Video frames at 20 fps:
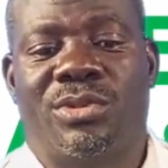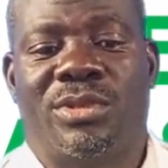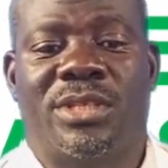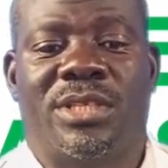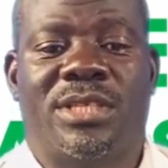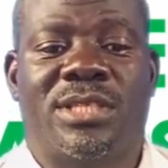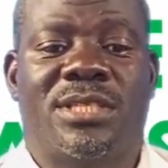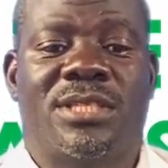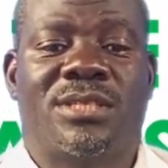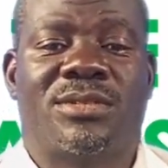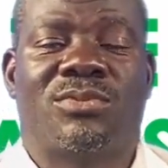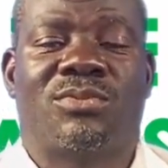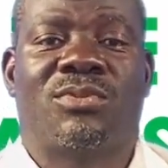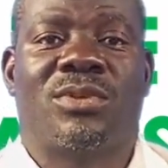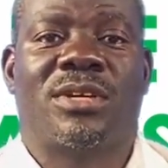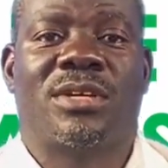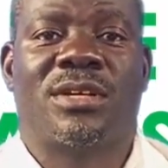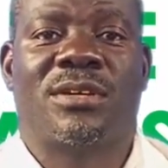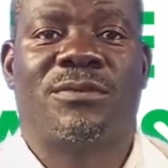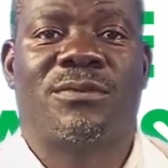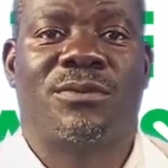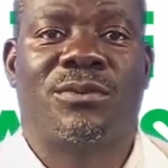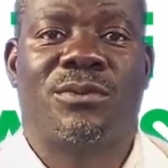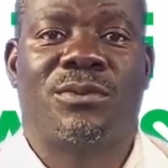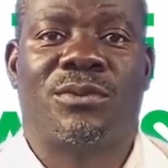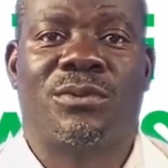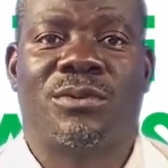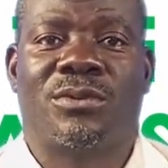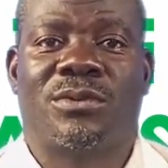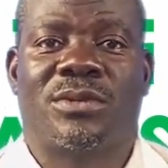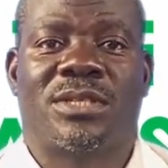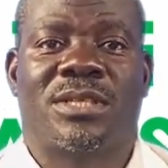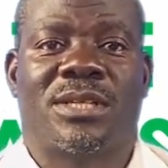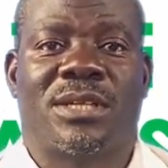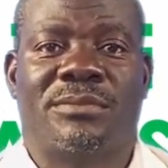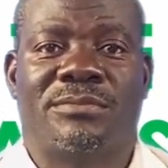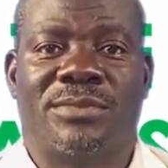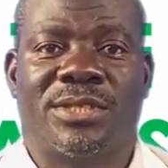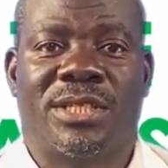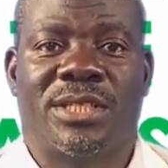this wonderful
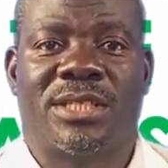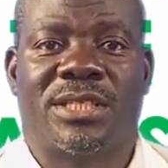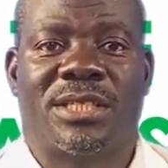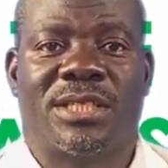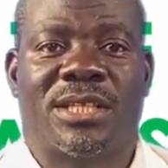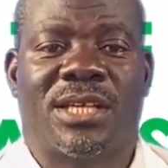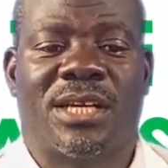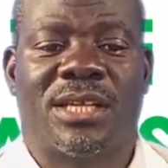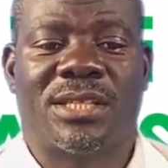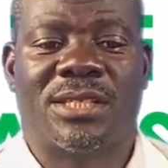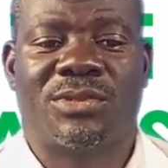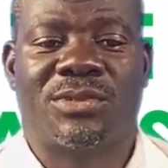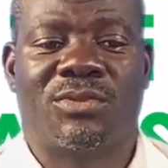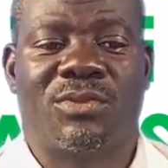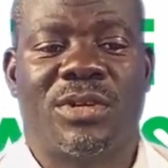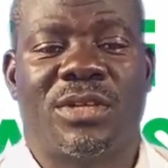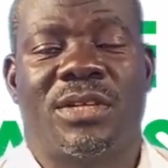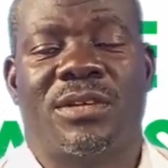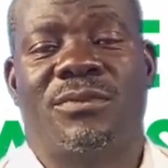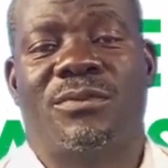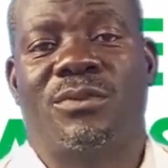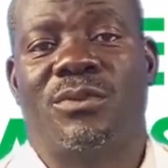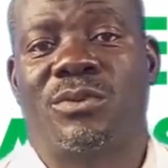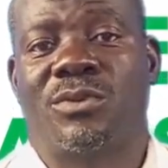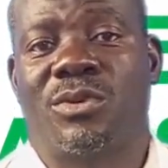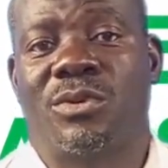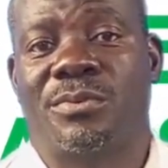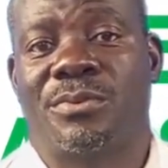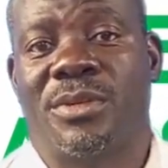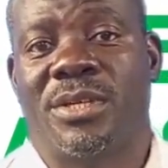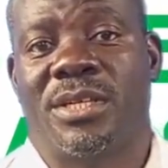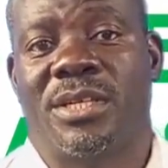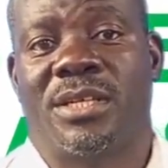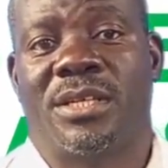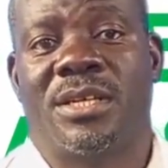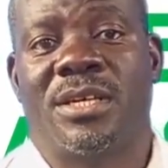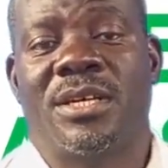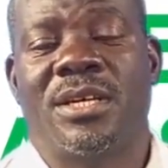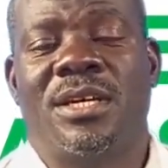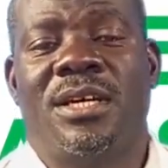subject and wonderful topic.
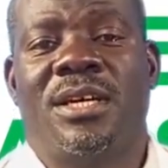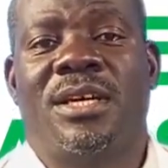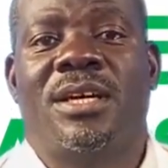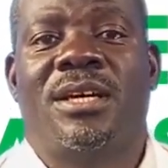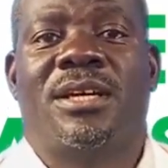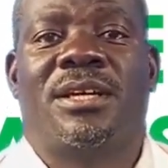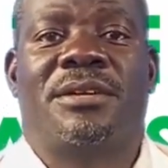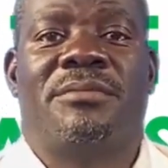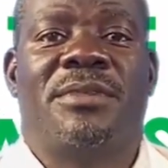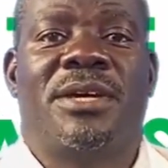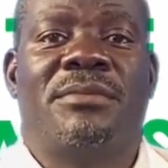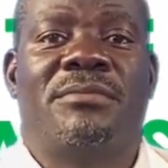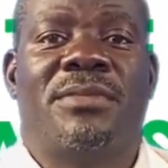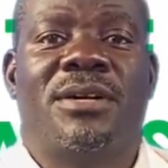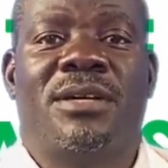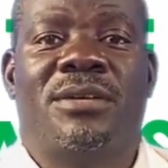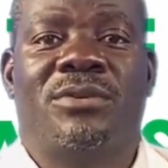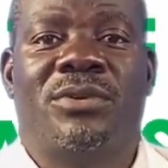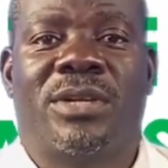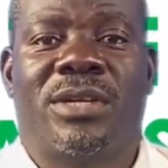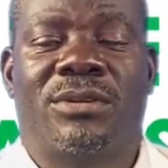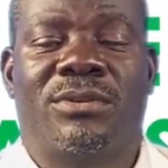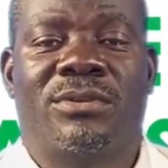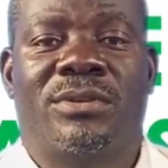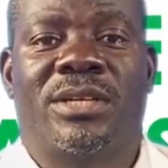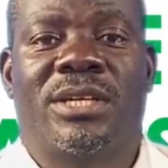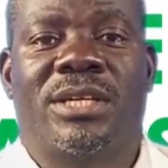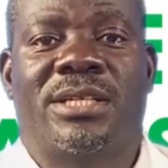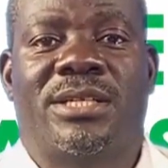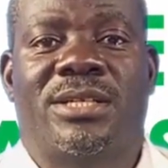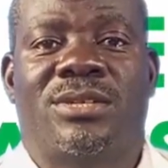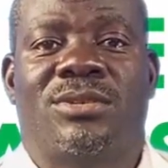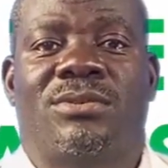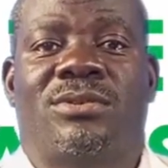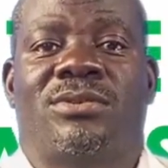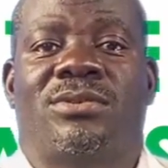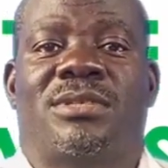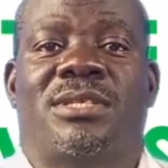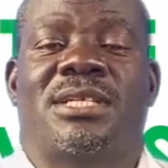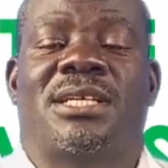Remember, we are looking at
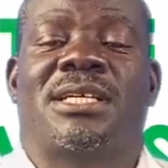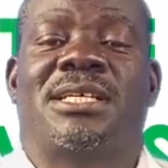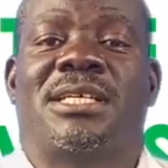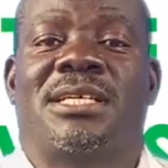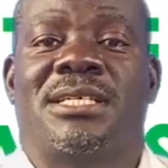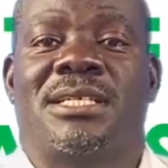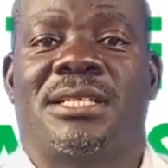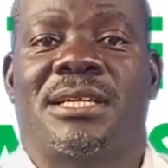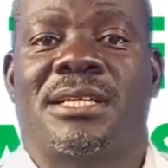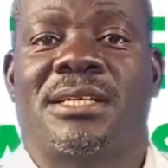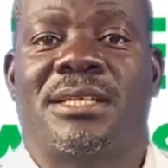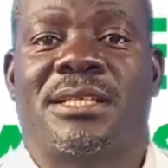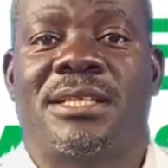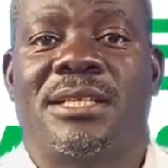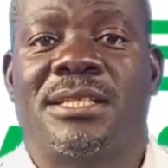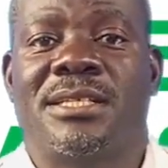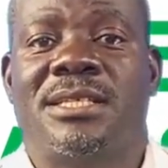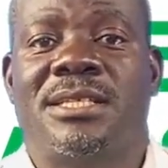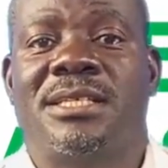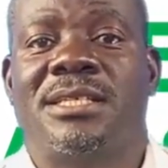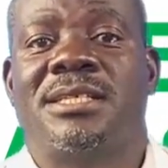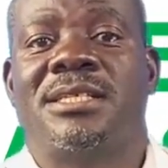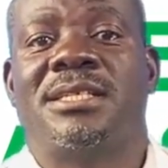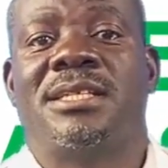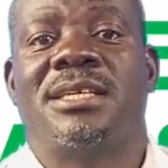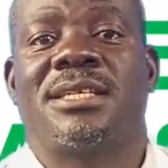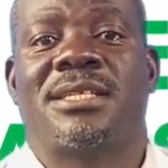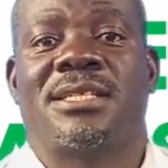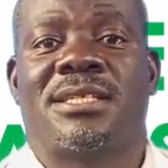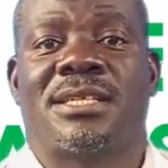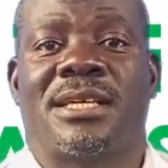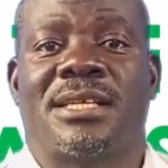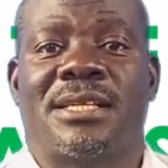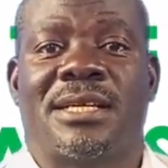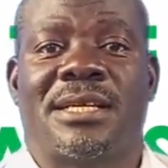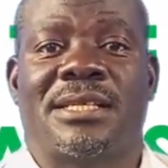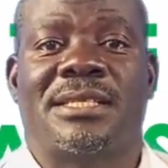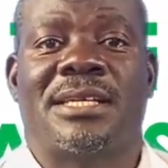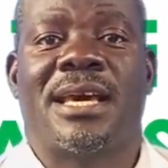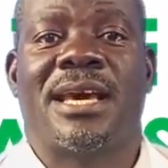social studies and this is a
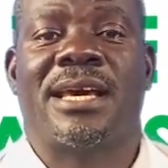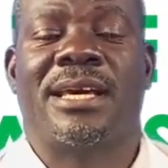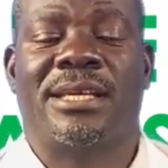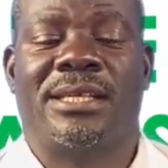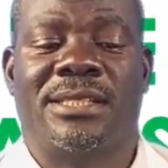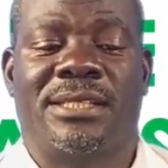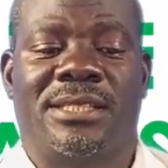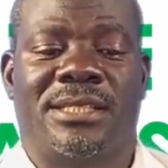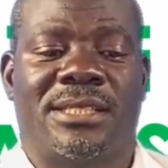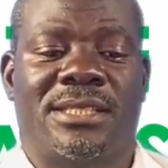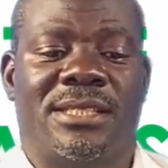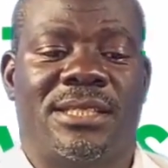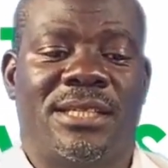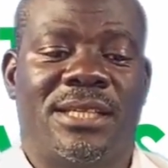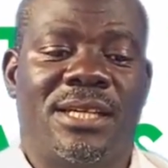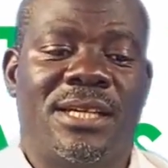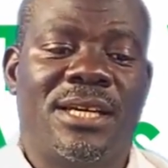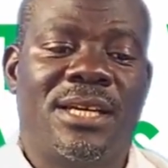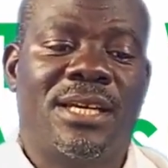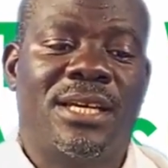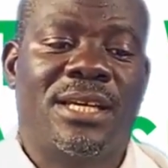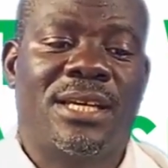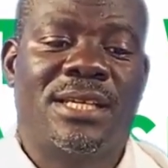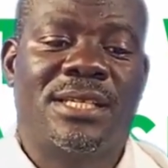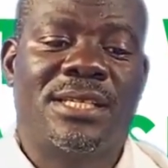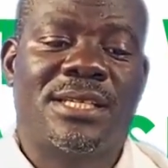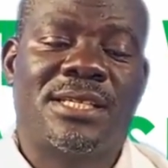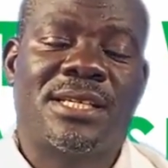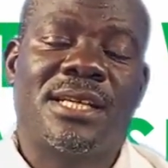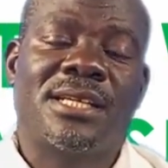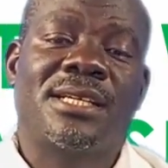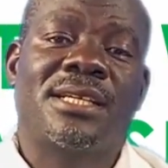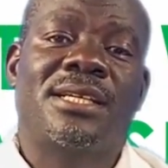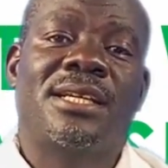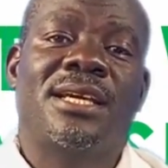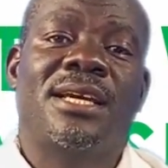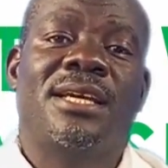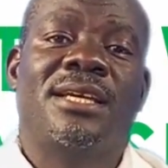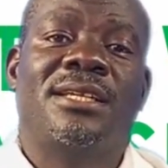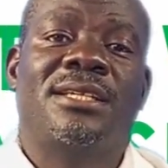standard 8. In
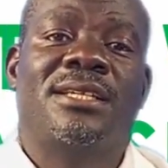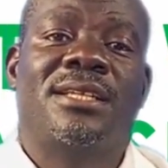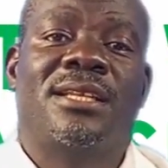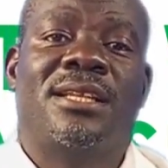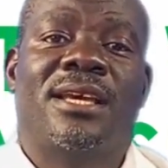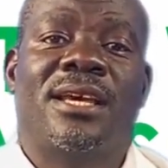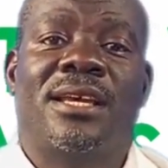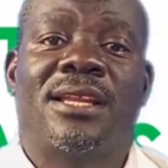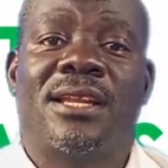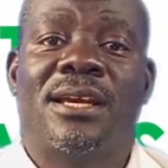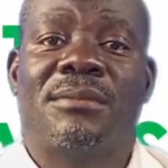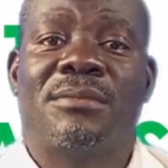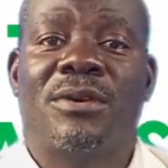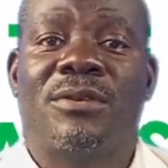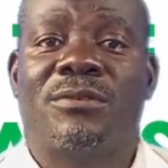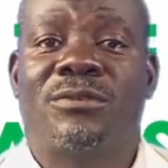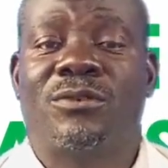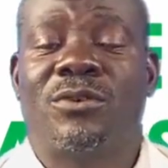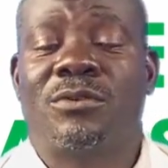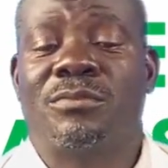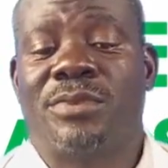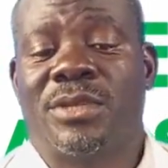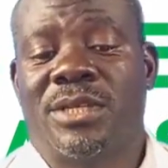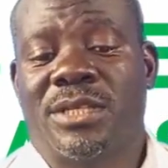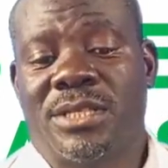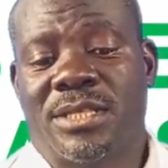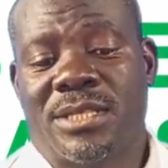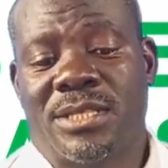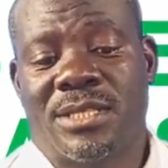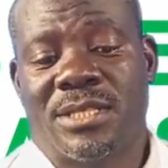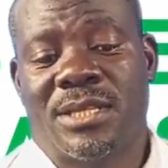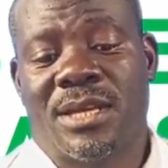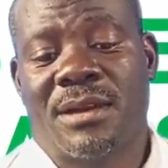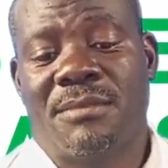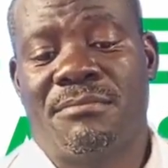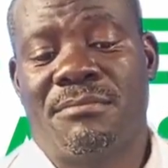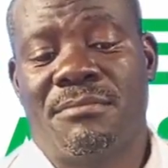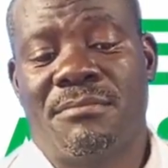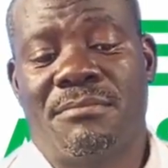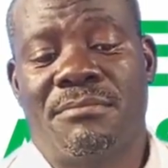standard 8, there are a number of topics,
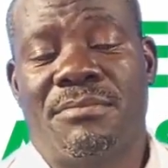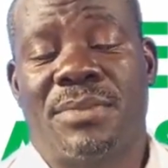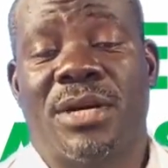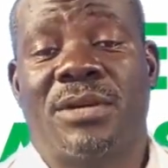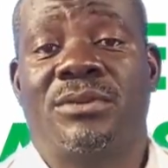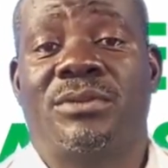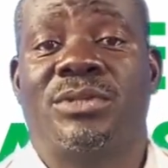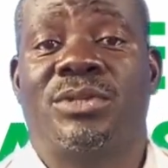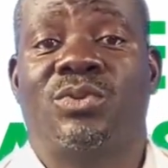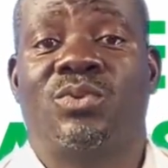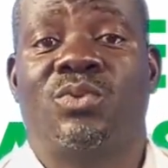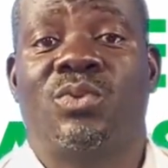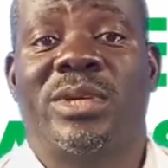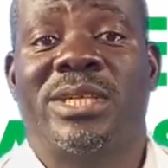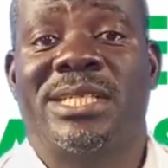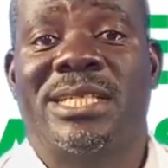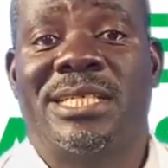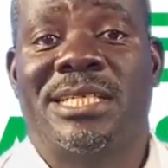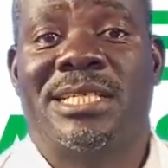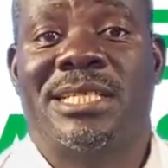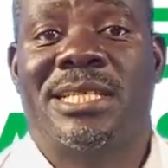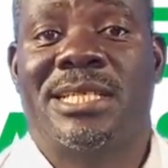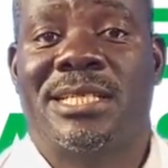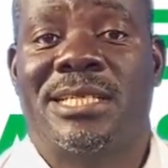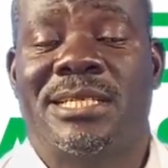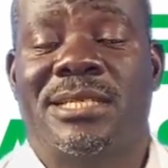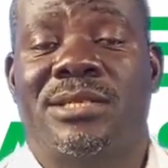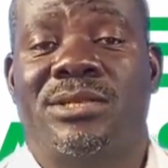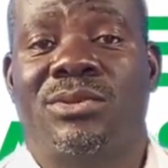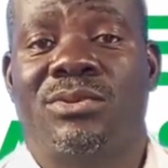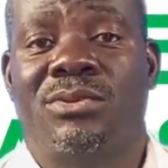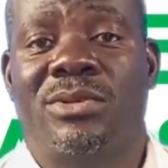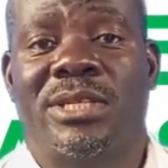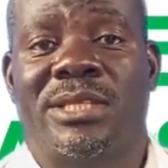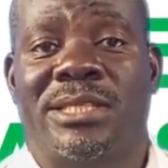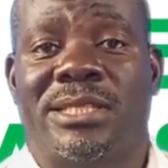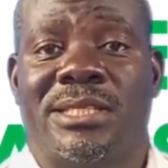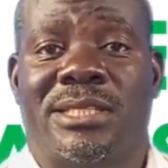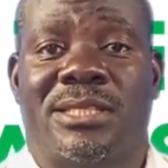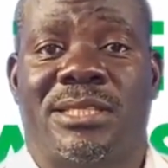about 26
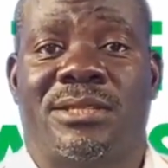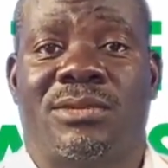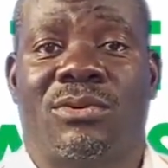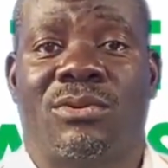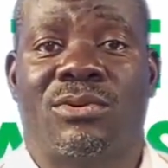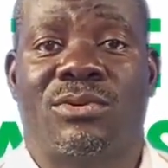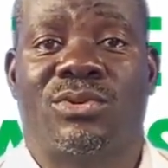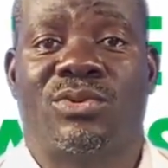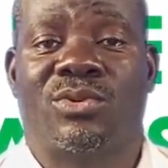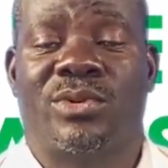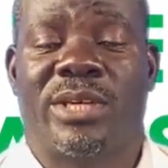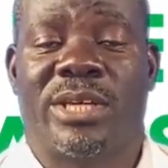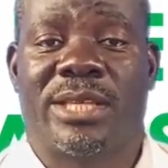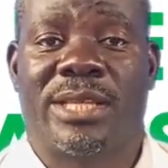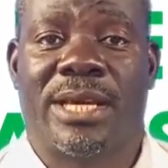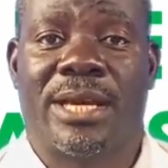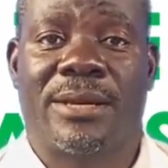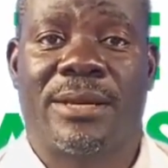units altogether.